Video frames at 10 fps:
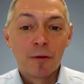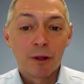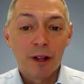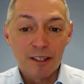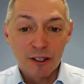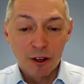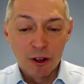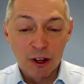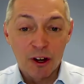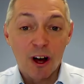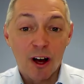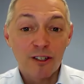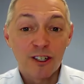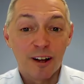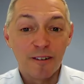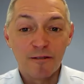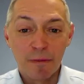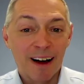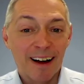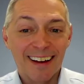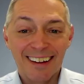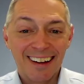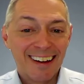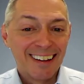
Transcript: plus the cost of my